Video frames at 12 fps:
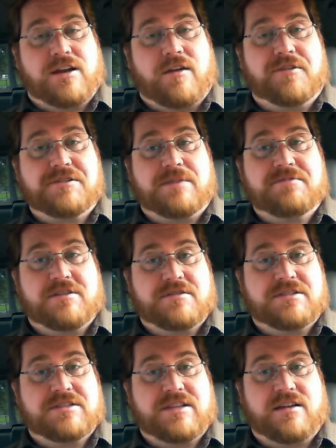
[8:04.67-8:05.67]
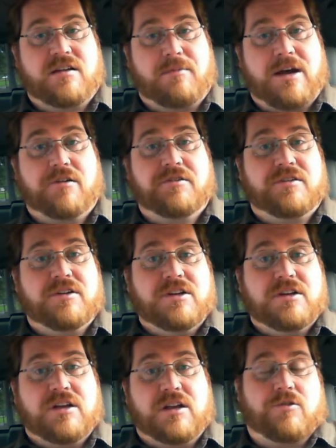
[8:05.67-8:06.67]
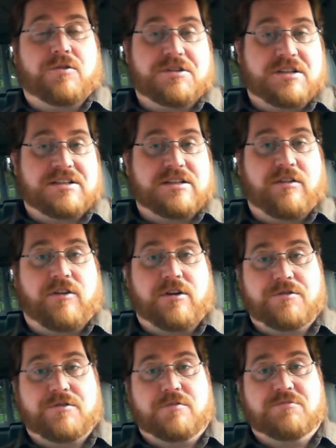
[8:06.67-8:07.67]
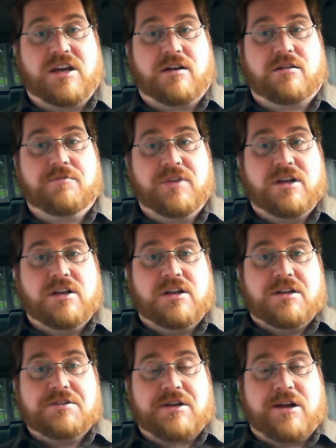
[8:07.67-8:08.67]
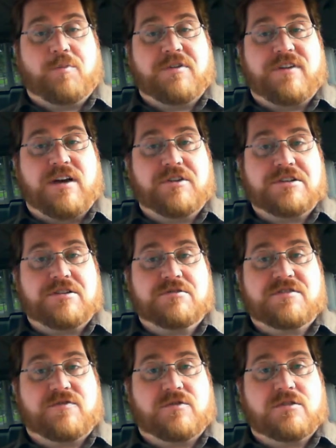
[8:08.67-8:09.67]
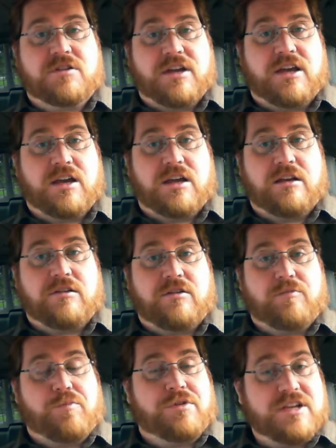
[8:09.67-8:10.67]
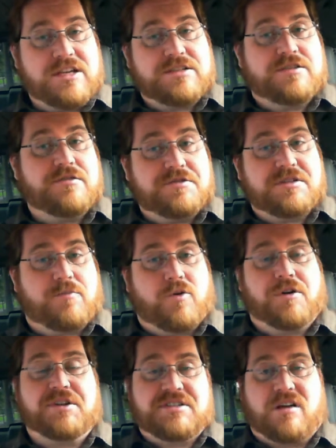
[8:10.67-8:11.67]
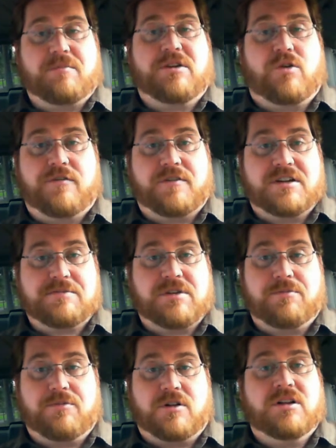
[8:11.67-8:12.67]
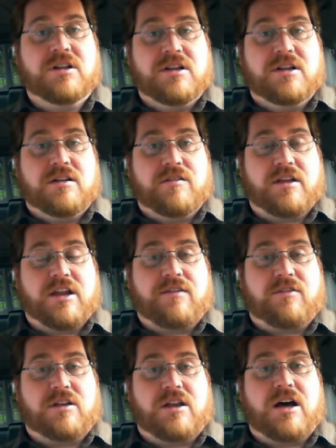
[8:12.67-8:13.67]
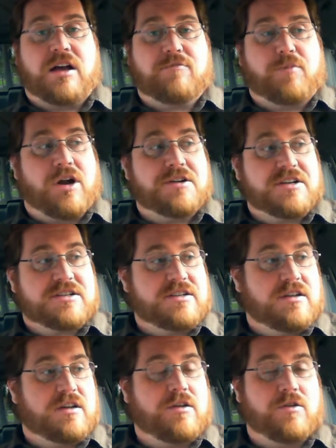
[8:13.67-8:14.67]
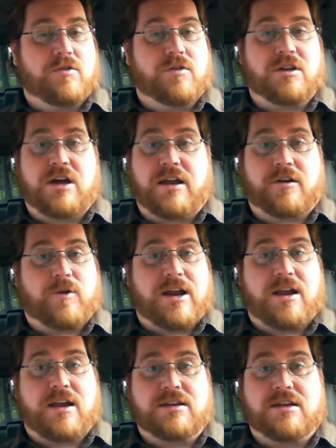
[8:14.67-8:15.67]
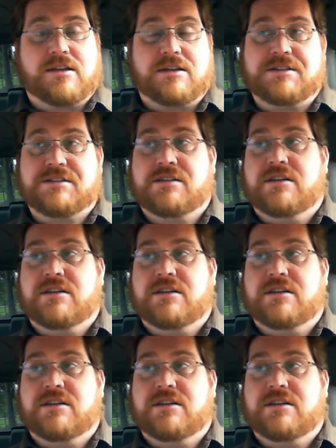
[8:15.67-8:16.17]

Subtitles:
out those episodes as they come out. And of course, you can see it on their YouTube channel. So I hope you found this useful, and please do support the Zombie Orpheus people. They have a lot of projects in the queue, a lot of great ideas.